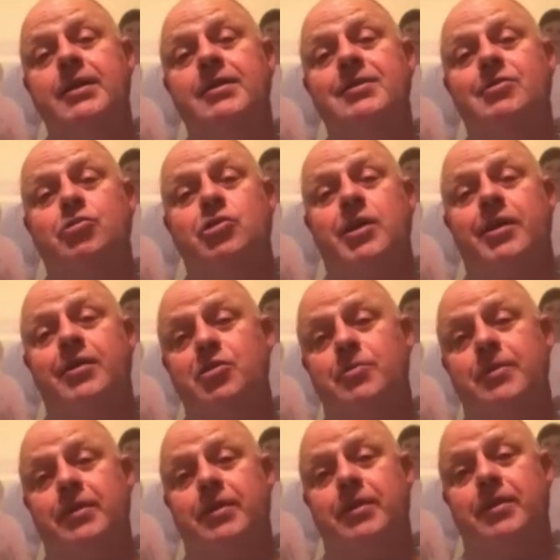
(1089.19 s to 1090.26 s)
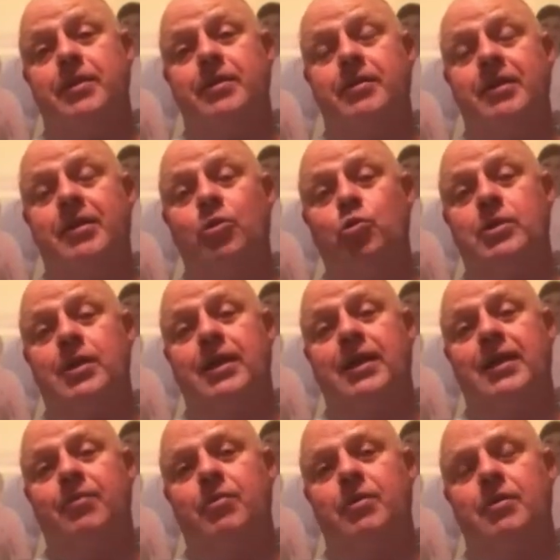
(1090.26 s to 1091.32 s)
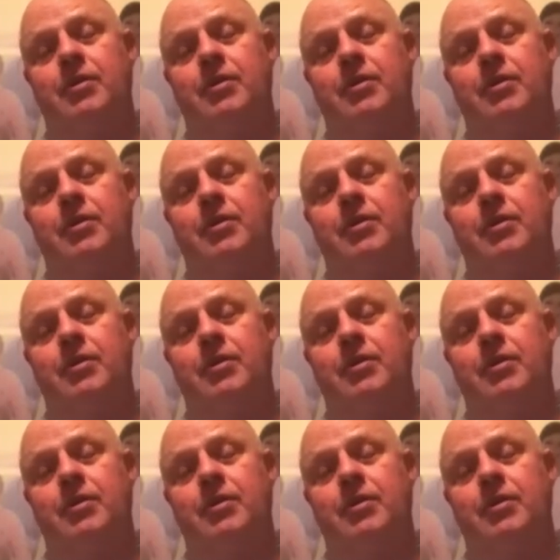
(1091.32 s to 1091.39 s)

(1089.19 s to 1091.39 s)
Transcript: So Sharon's been there the whole time, and